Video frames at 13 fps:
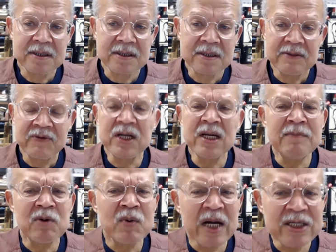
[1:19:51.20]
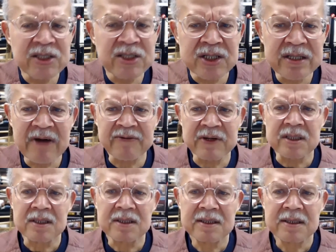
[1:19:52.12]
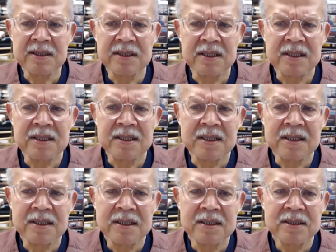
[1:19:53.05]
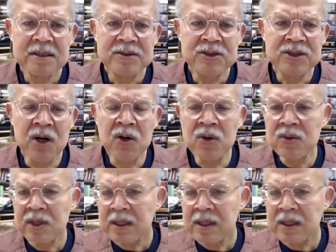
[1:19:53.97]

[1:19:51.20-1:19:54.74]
for the liberation of Africa. So